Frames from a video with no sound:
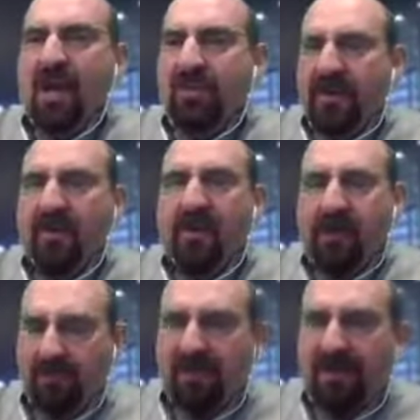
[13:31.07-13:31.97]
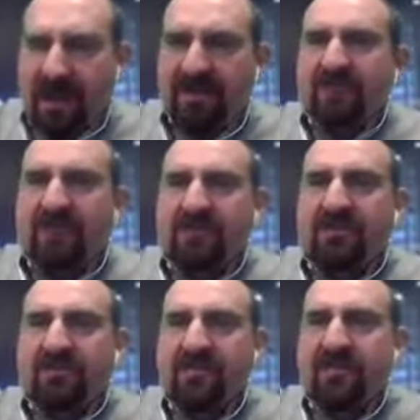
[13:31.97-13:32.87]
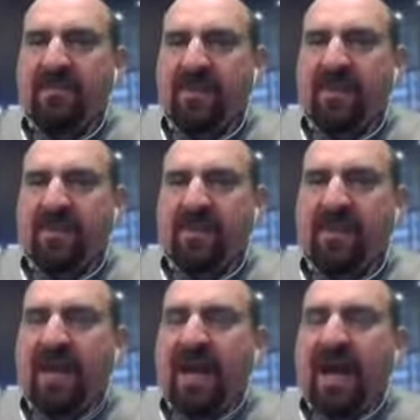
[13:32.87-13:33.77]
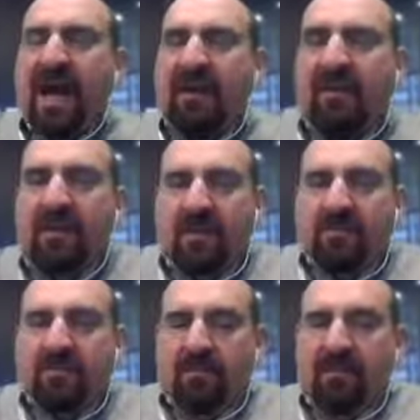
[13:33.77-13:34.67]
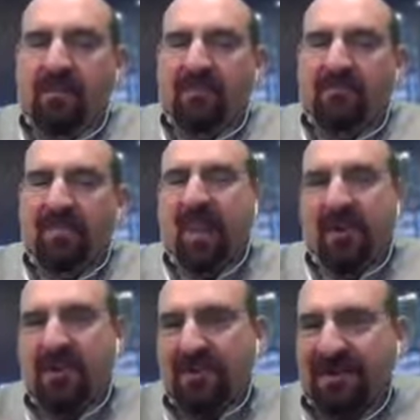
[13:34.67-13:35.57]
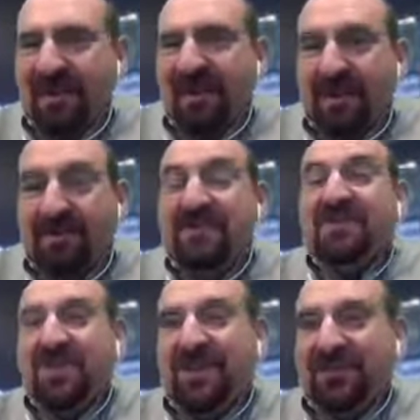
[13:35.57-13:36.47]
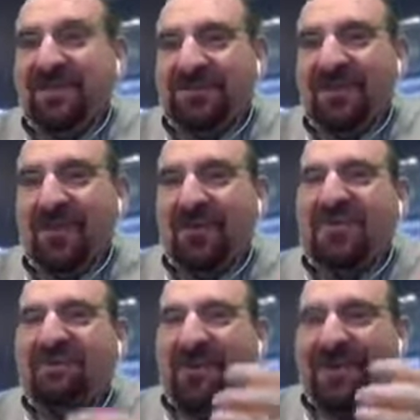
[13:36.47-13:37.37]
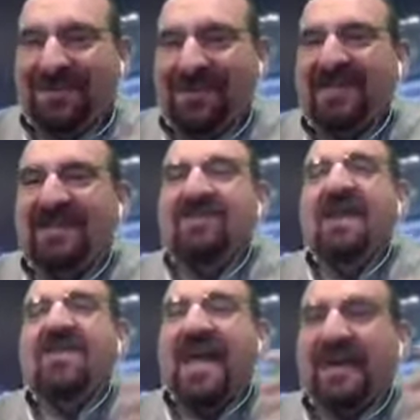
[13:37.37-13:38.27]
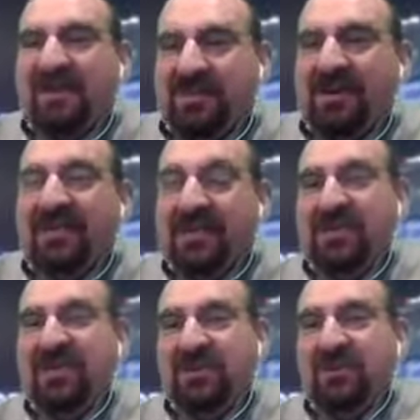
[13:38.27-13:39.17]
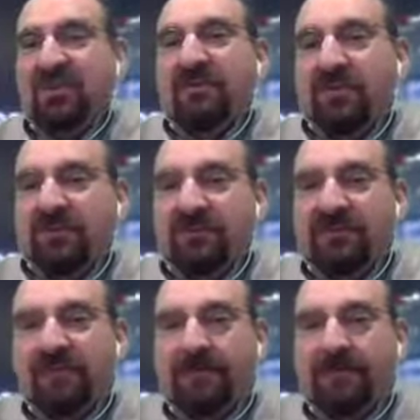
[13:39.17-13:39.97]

We were very successful during the pandemic how can we i'm going to use it lift and shift those processes that experience into the future